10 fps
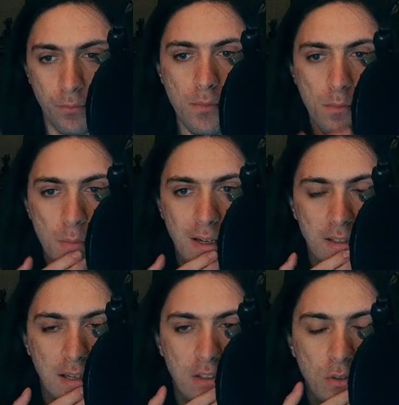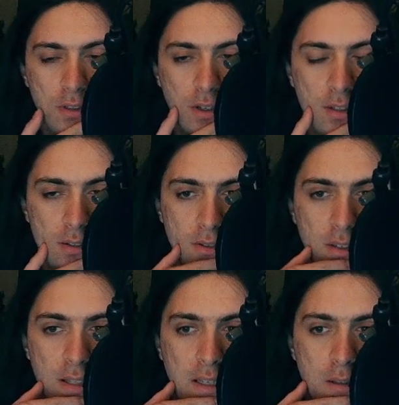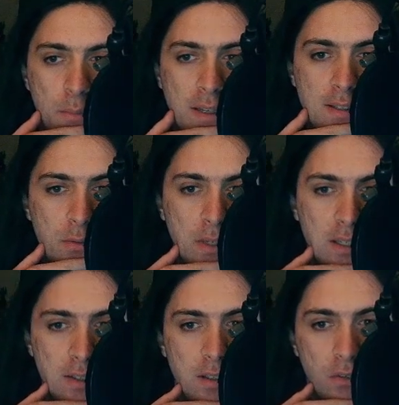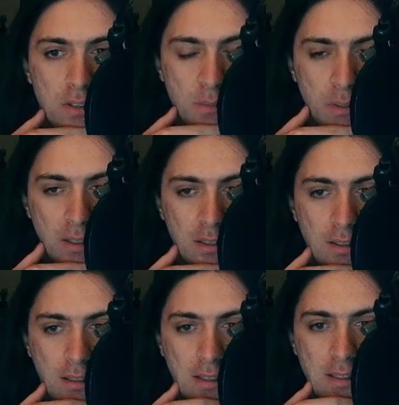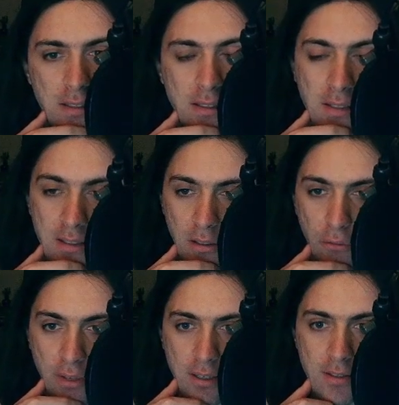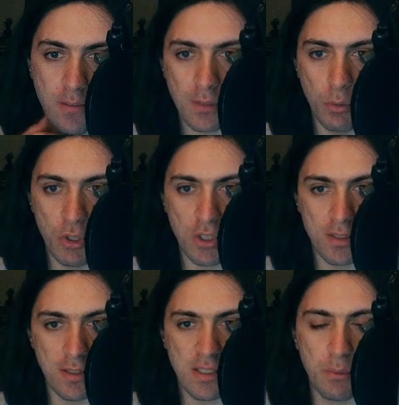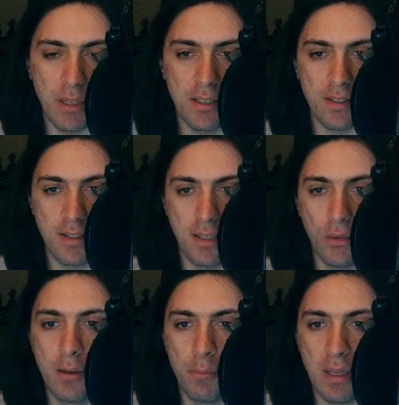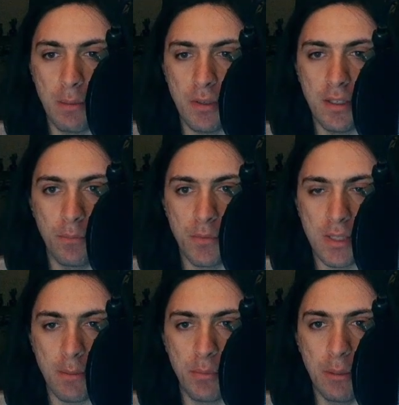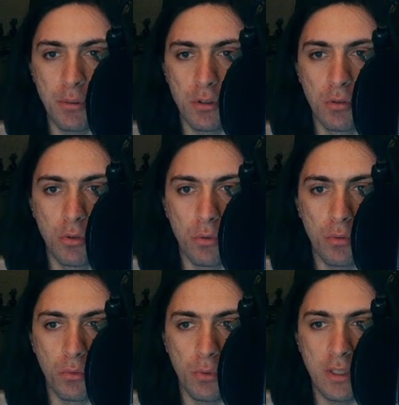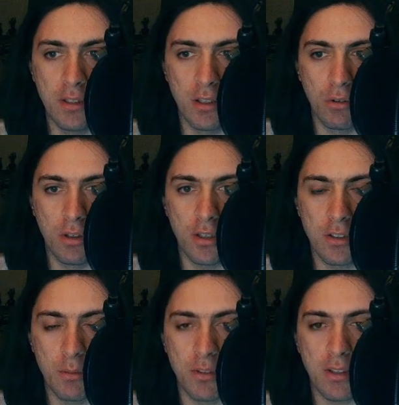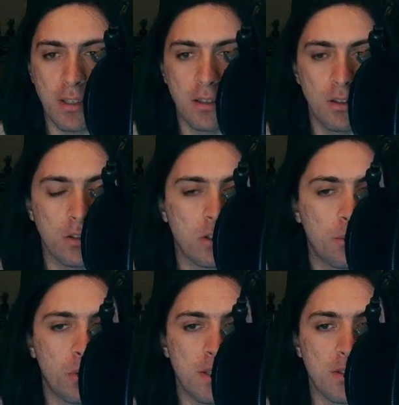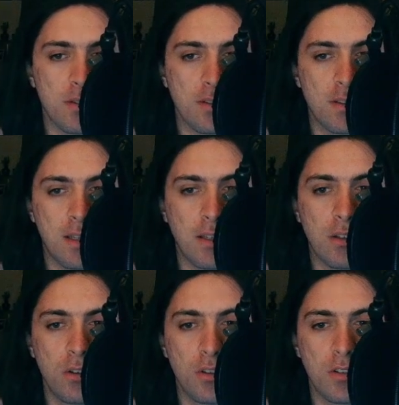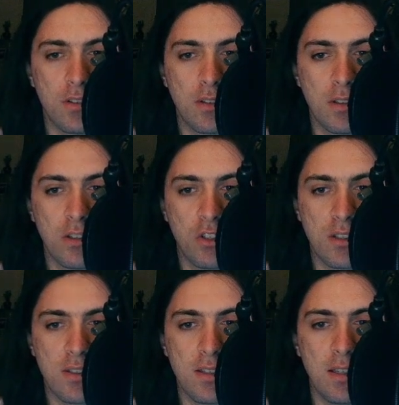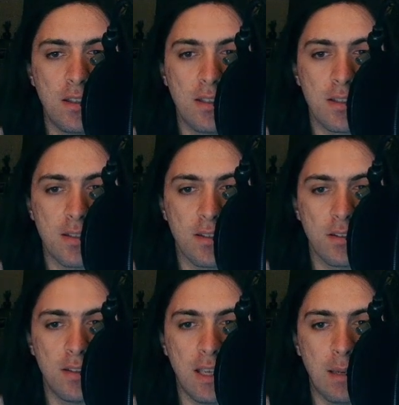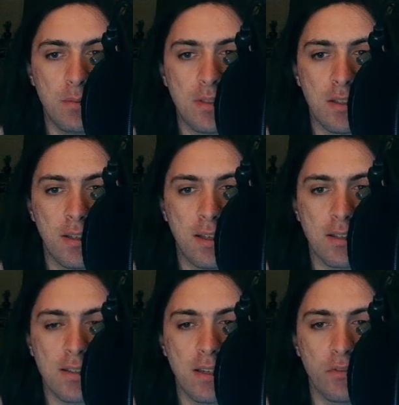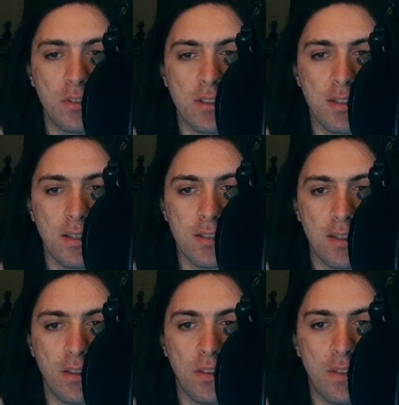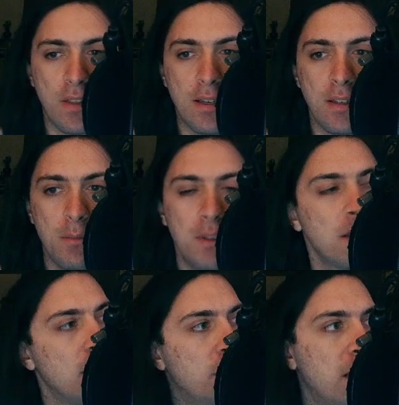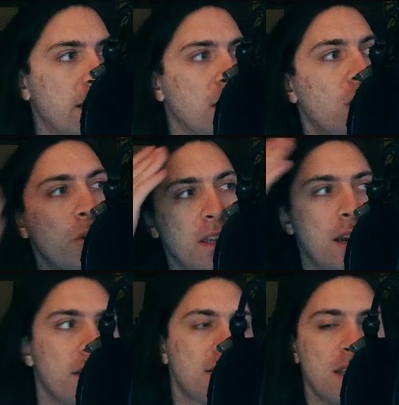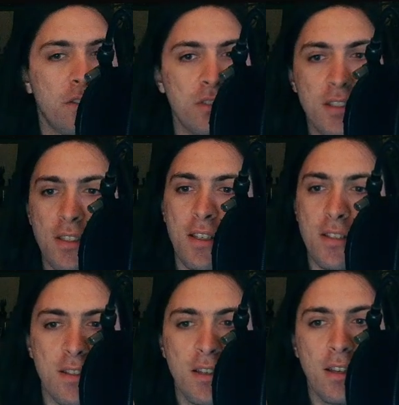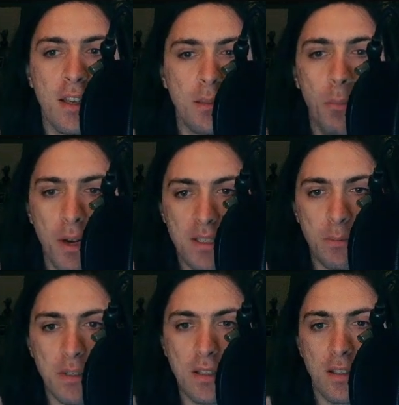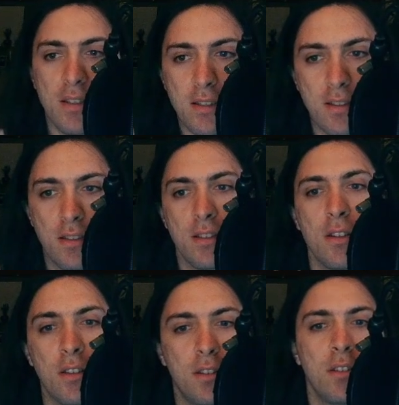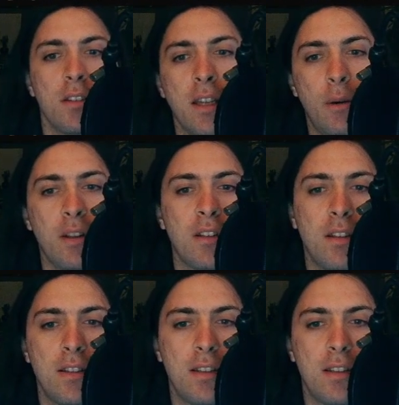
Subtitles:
But I do also see that the biggest weakness of this plugin is its interface, which doesn't explain itself. Maybe some people who really know a lot about analog compressors, they could just see these names here like 76 and then immediately be like, oh yeah, the 76, it must be this certain character, and then they